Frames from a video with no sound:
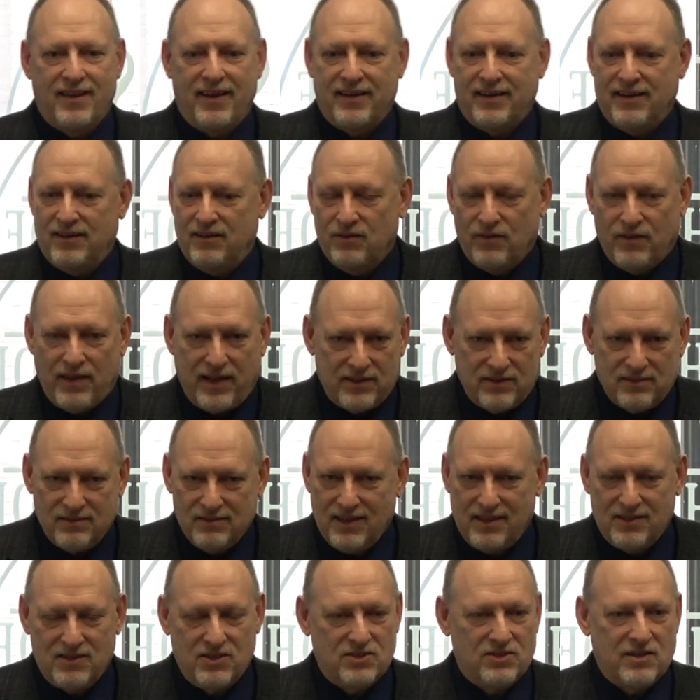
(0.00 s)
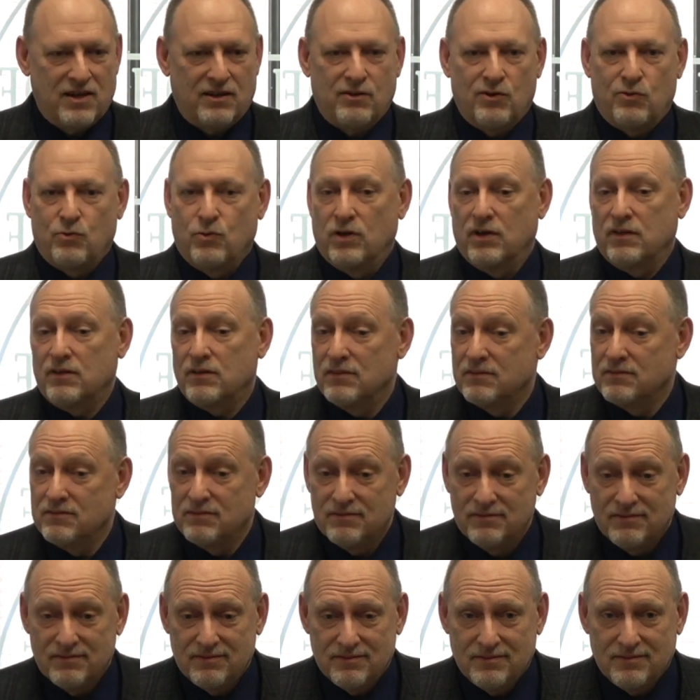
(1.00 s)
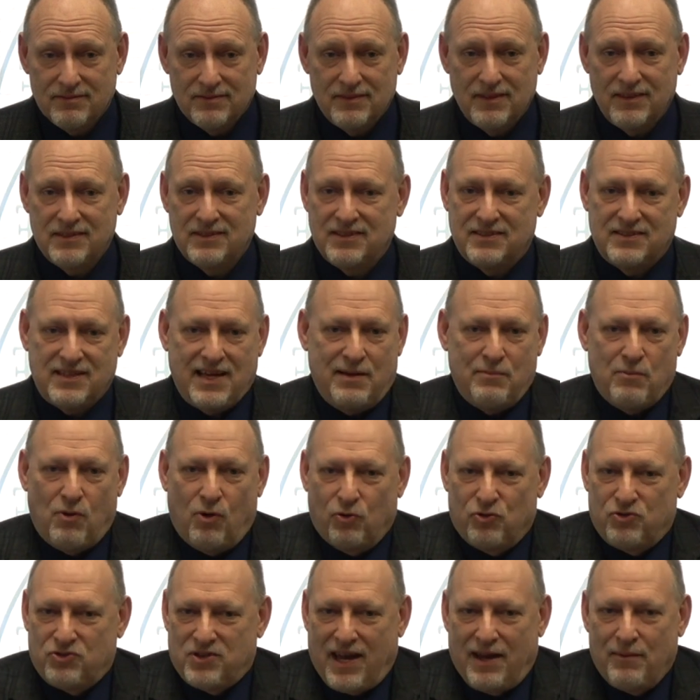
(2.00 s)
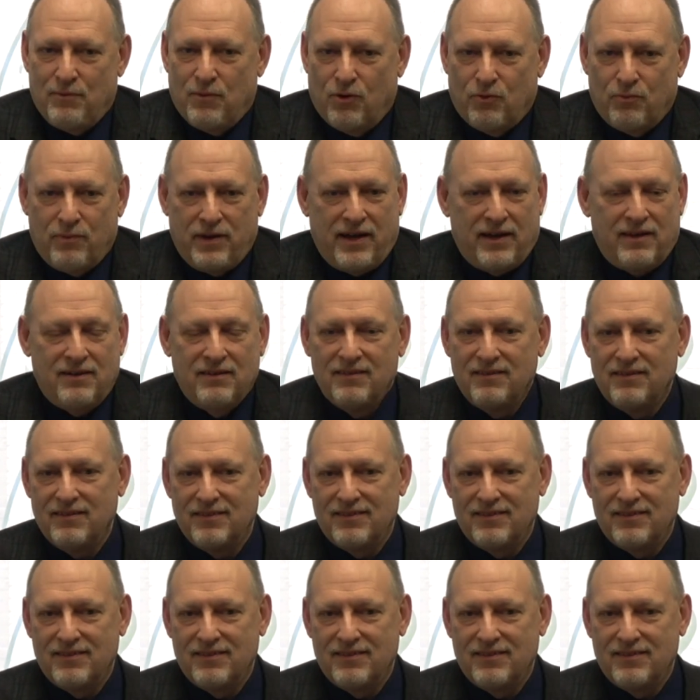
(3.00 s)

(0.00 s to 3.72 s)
like, you know, that's, that's just not going to work. Yep. It's the same old, same old, man.